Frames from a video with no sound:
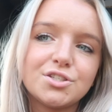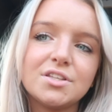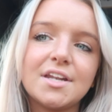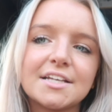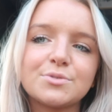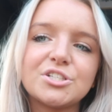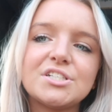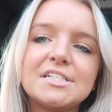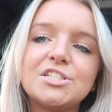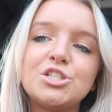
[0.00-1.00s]
So the next
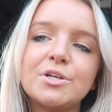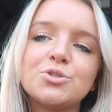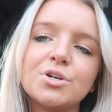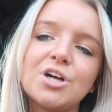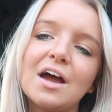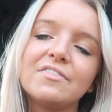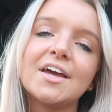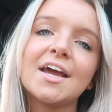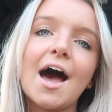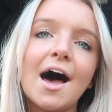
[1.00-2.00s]
question is, do you enjoy driving?